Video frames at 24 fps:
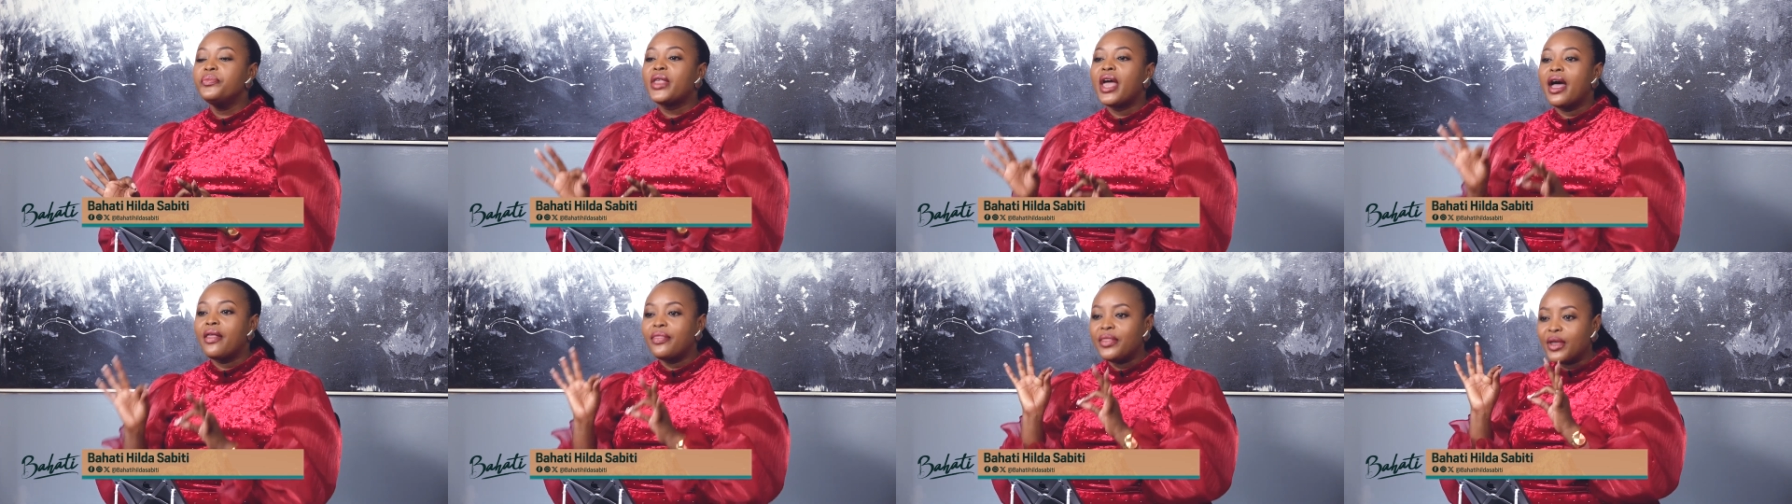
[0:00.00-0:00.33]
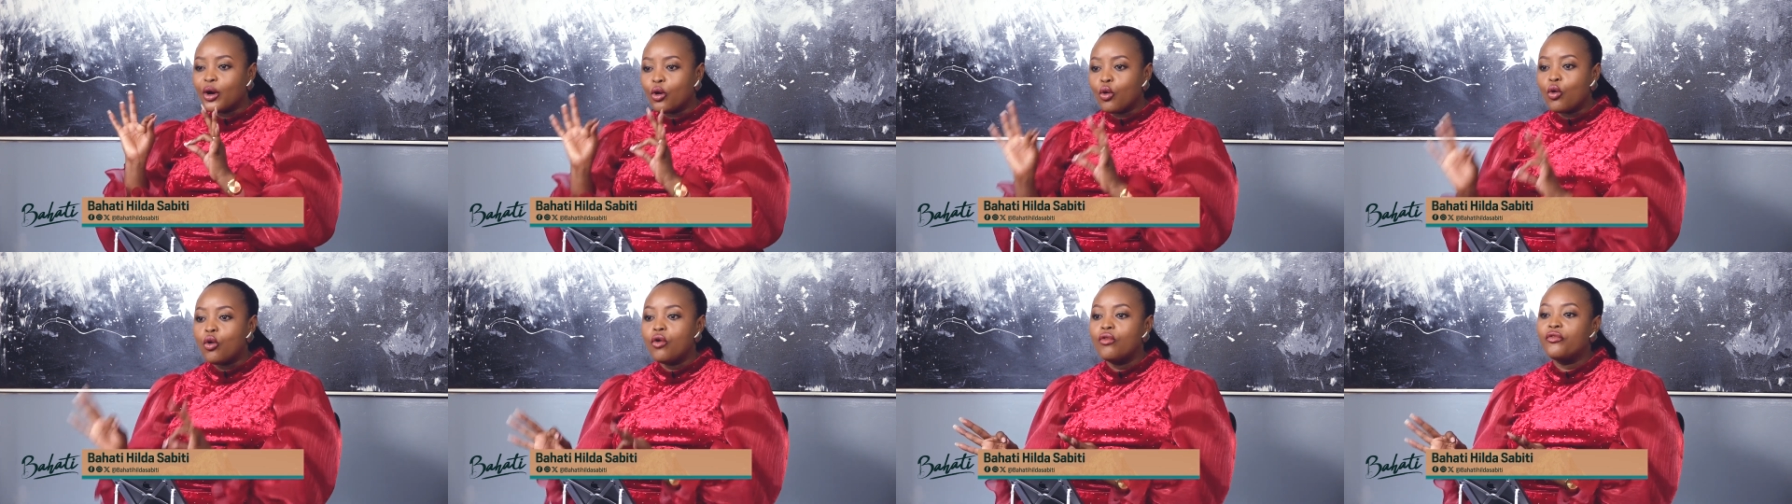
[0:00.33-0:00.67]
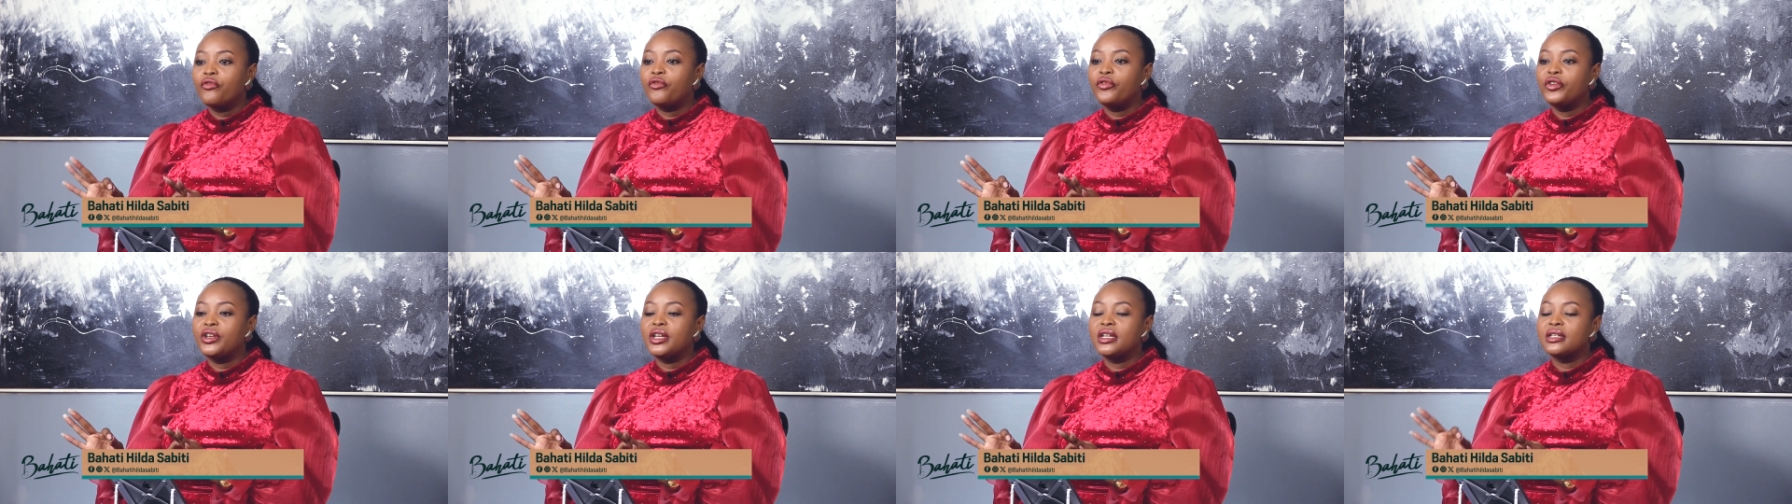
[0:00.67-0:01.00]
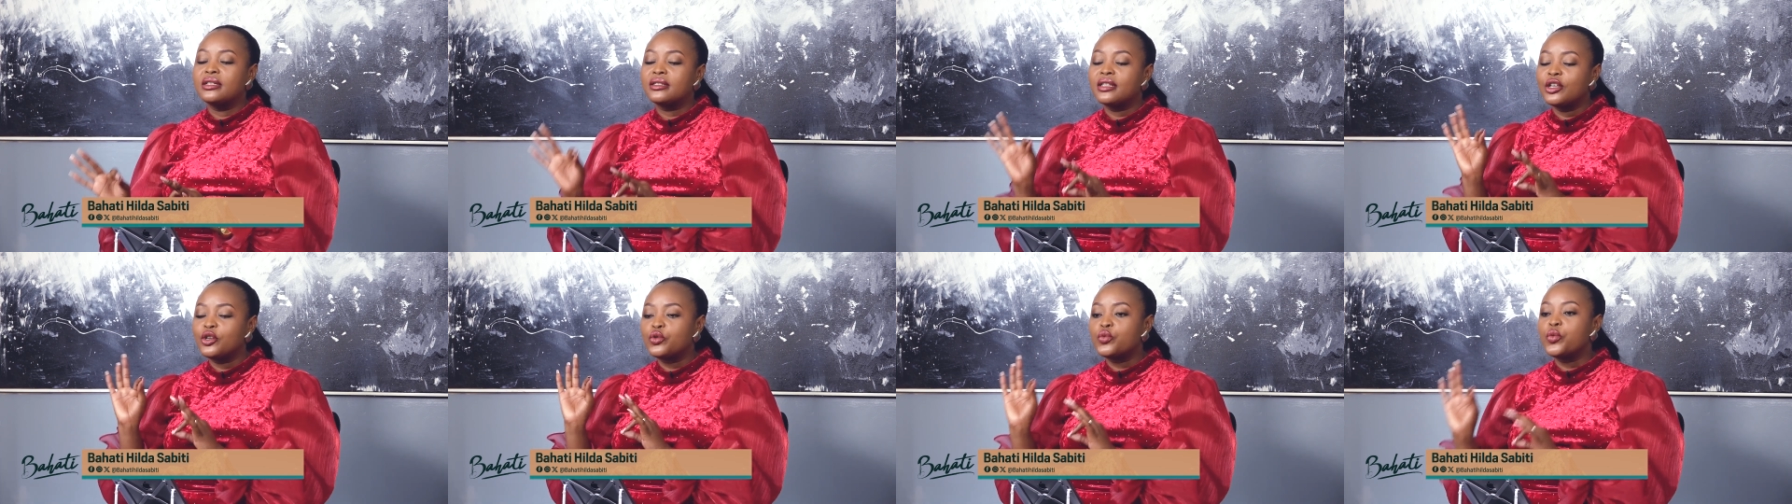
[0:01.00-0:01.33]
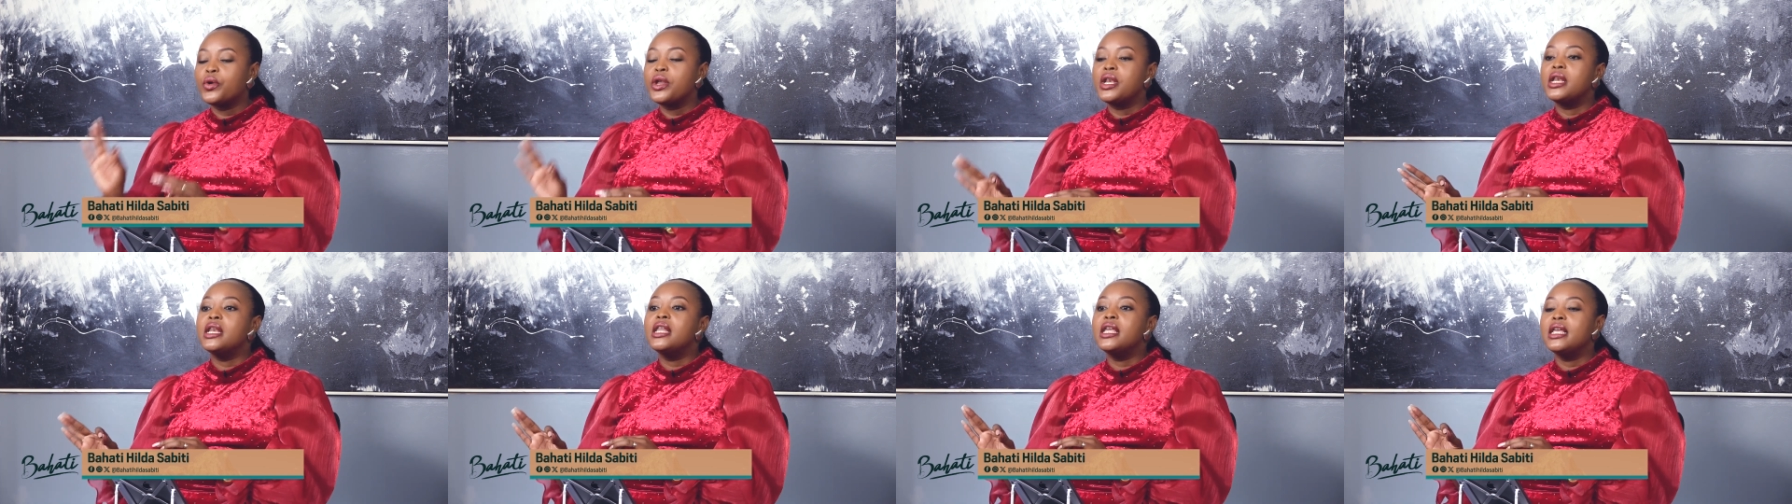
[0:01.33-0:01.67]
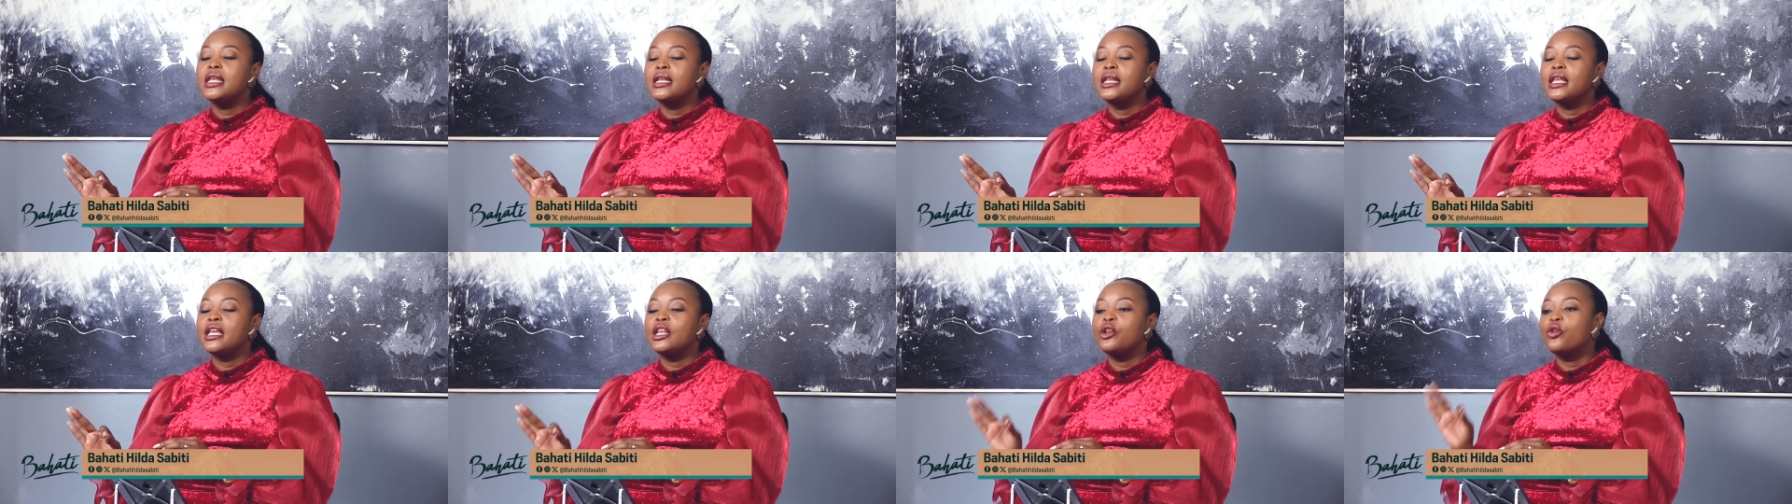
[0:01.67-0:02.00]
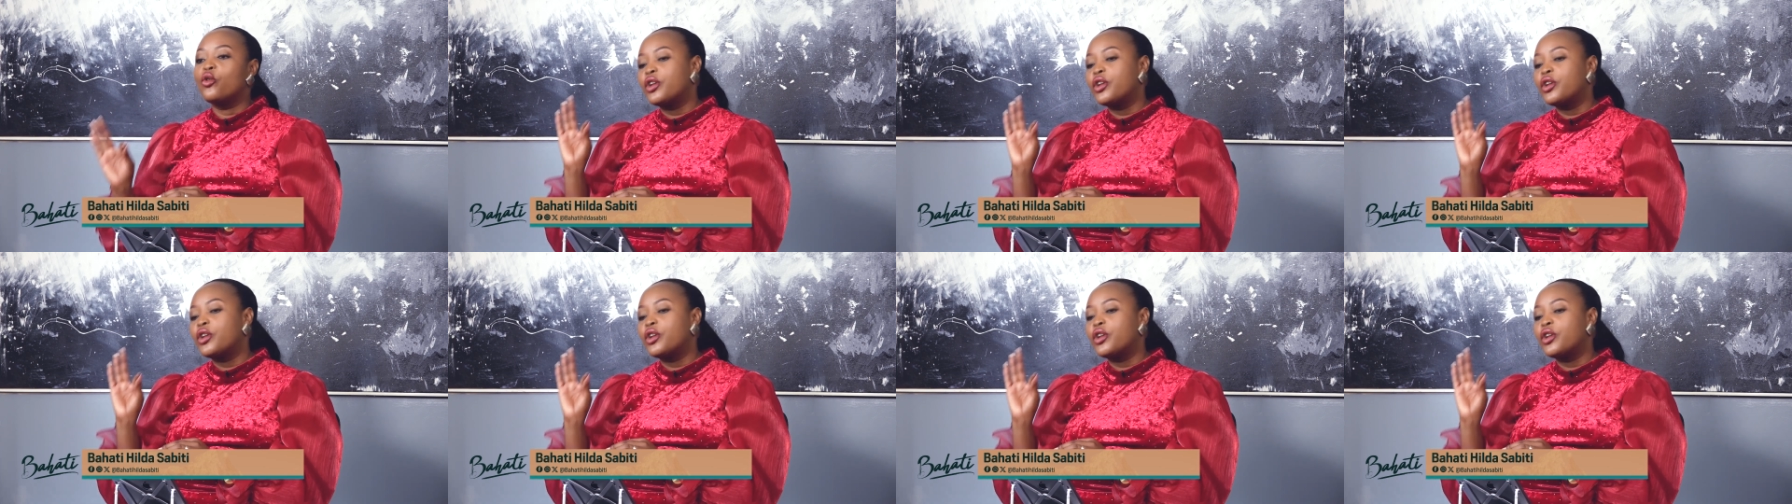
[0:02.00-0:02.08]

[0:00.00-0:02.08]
and the confidence that we need in